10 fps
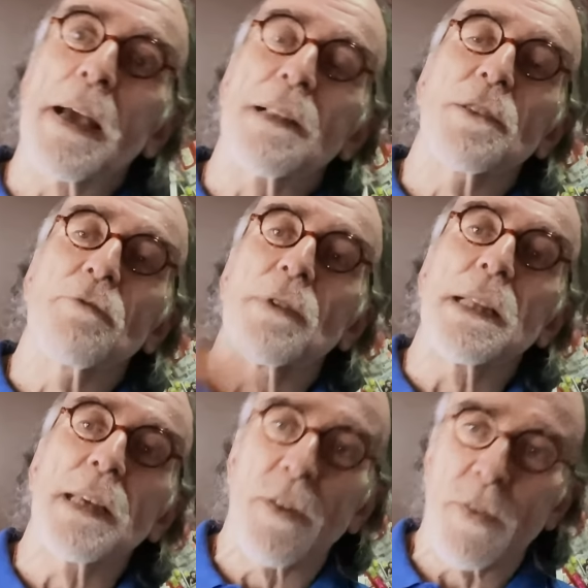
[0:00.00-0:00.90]
back to the
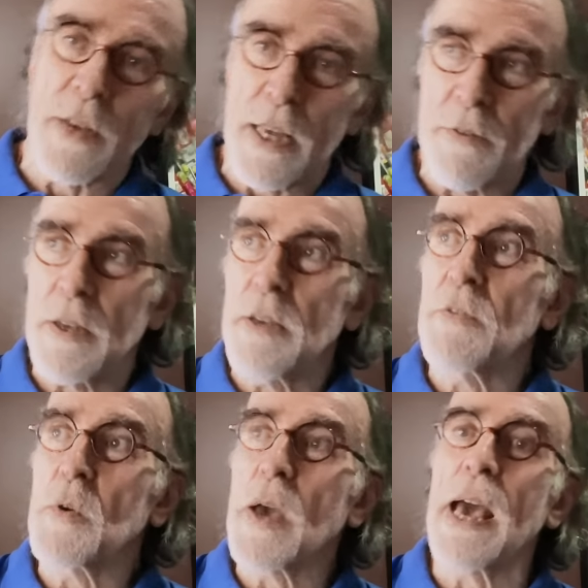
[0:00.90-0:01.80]
retail side of it,
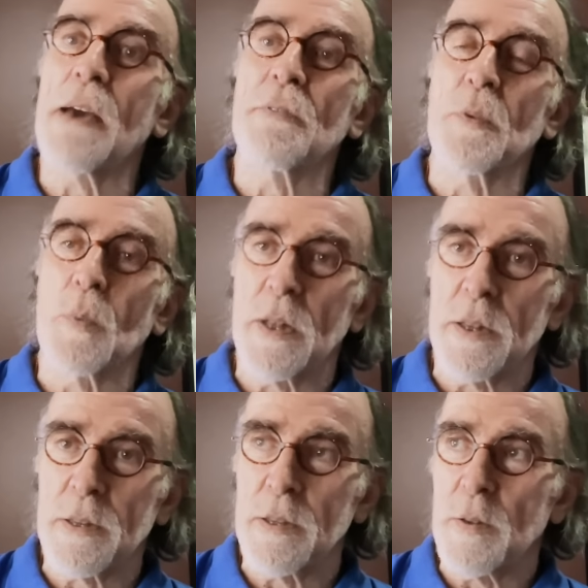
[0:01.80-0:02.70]
if you have the
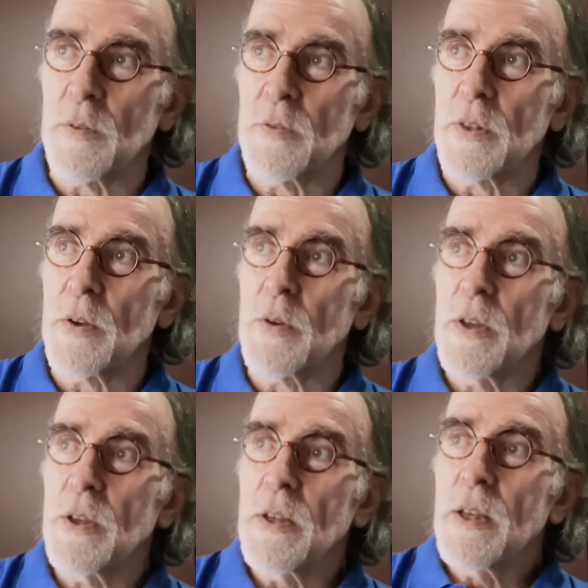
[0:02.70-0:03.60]
wealth to do so,
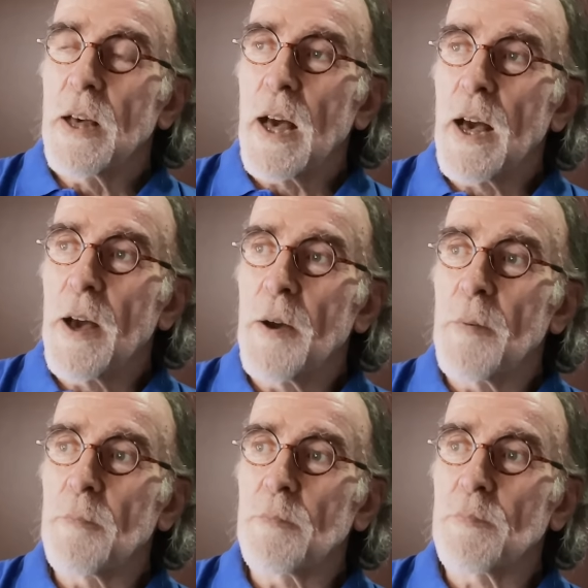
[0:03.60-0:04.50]

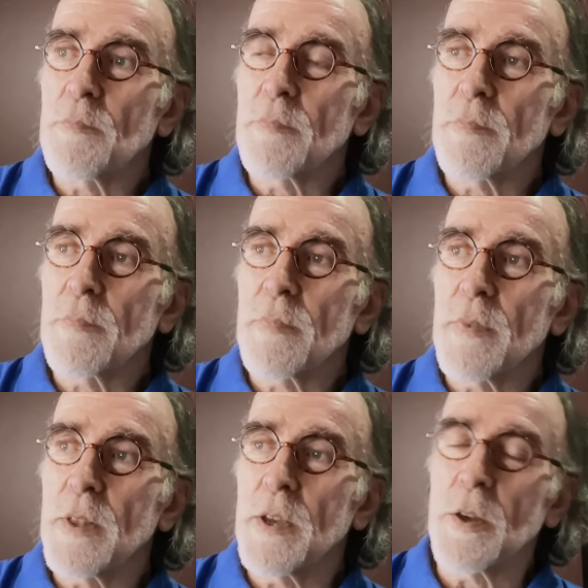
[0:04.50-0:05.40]
um,
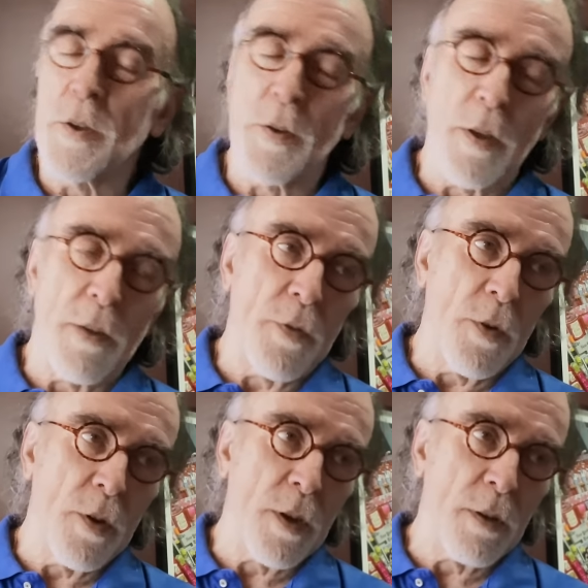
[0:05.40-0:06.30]
you know, you, if you
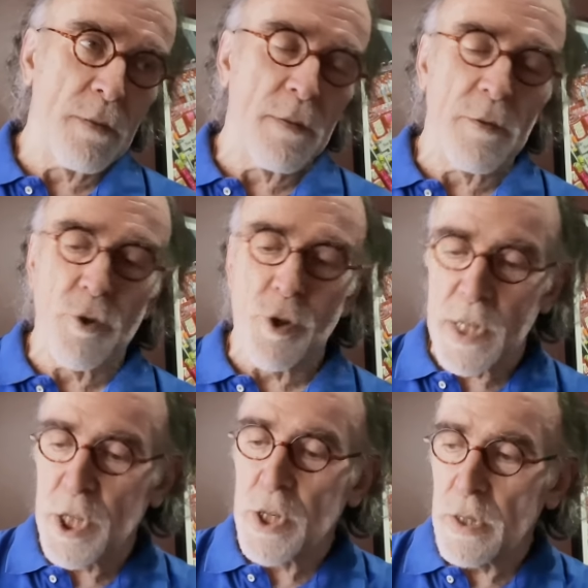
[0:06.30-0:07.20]
look at
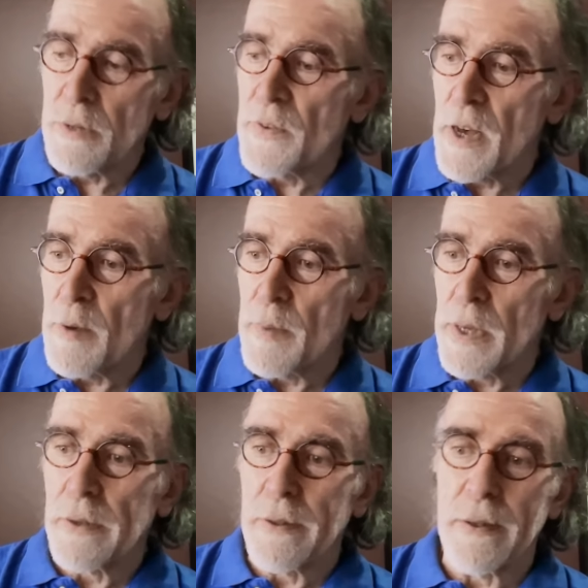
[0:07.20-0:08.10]
traditional
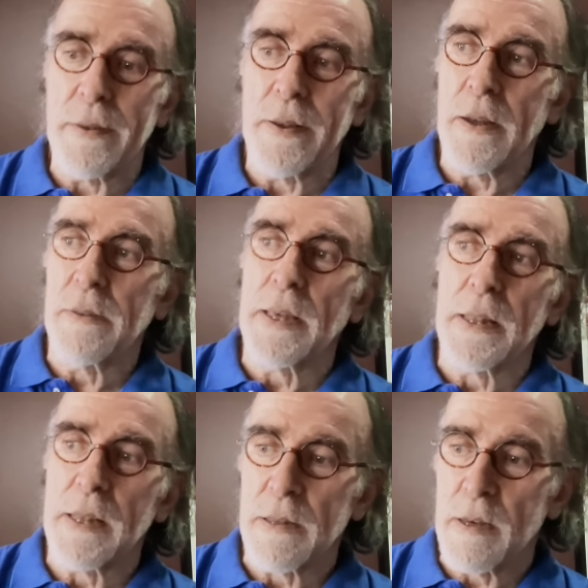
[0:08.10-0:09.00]
farming, you know, I'll
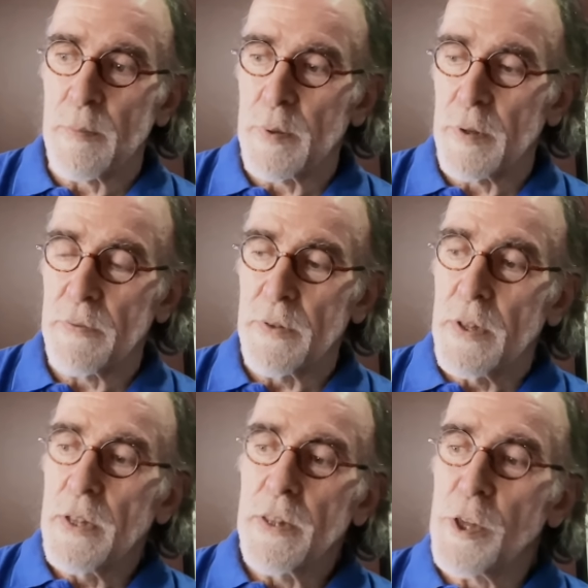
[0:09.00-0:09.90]
take the example of
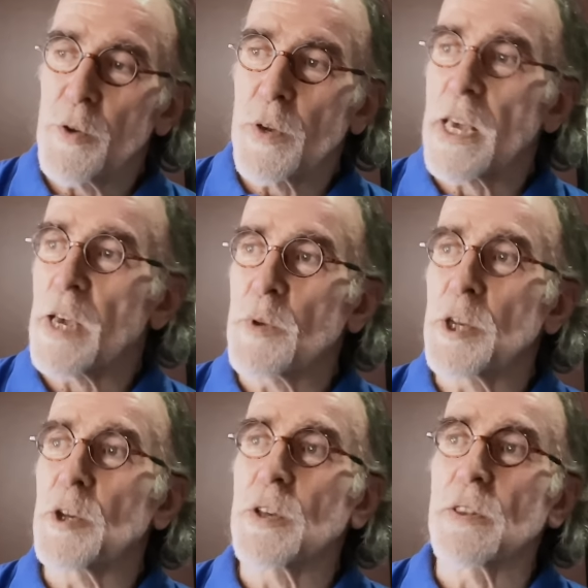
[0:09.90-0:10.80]
the UK,
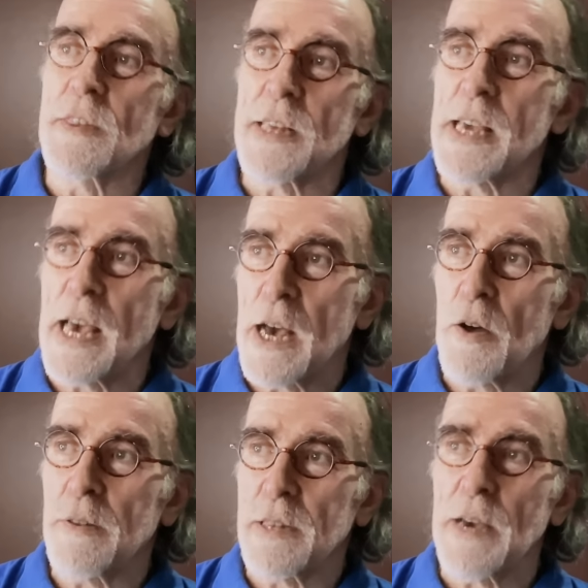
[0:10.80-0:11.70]
which you can see
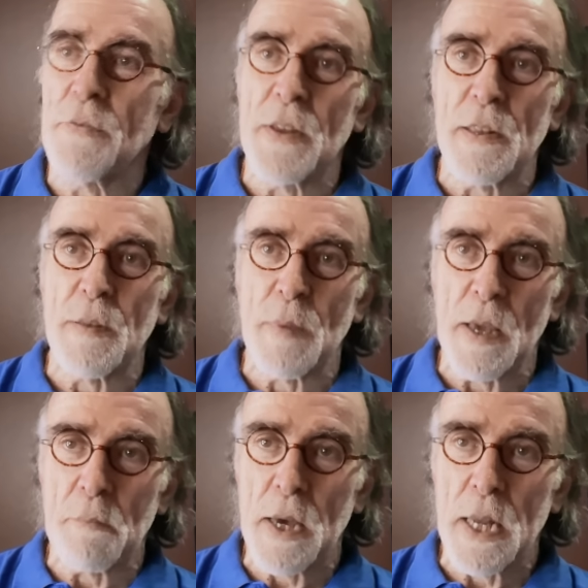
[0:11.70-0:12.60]
how tough it is to
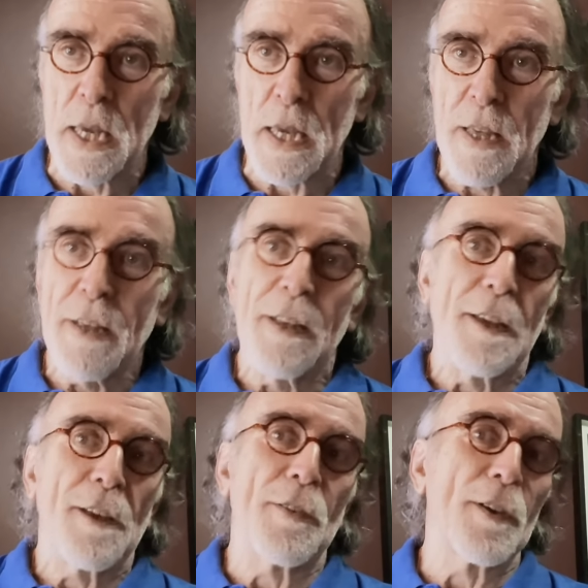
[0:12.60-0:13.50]
make money
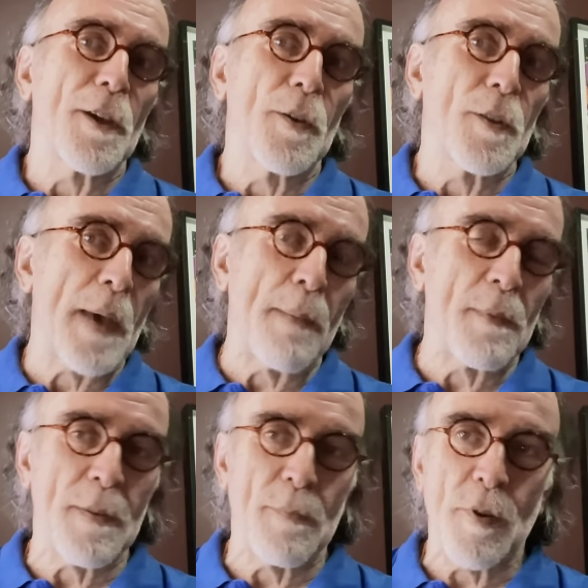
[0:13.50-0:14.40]
because you can go onto
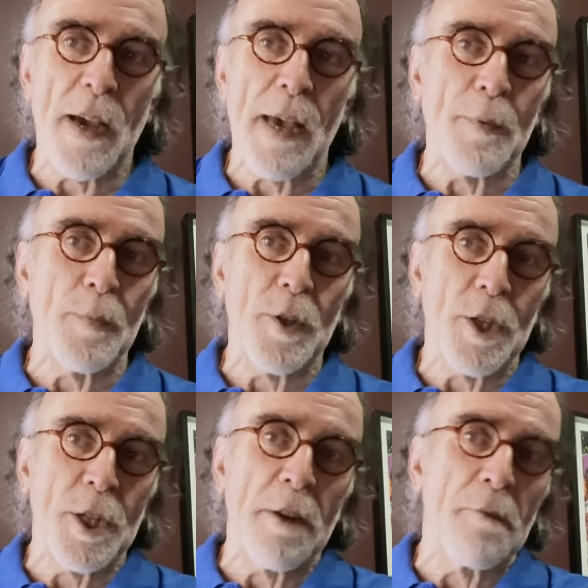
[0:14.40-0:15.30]
Amazon Prime and
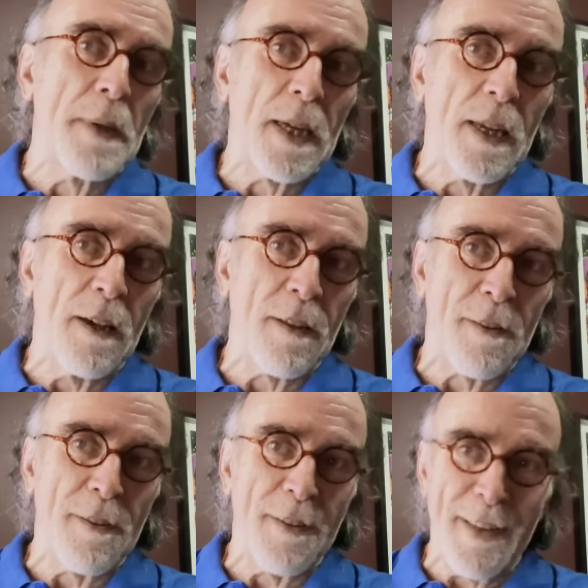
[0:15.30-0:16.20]
watch Jeremy
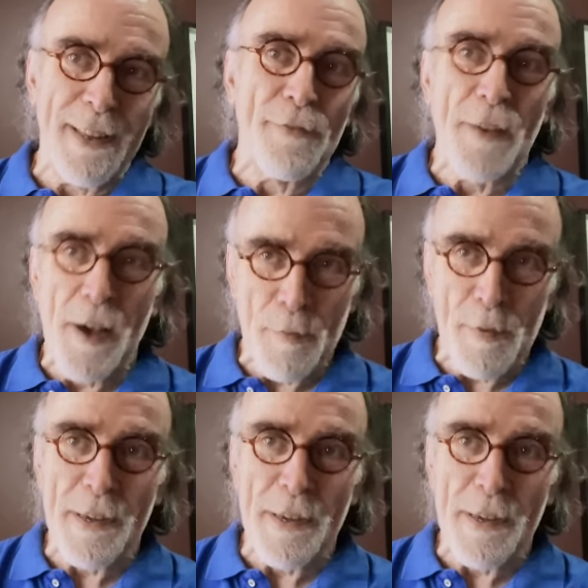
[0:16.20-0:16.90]
Clarkson and his farm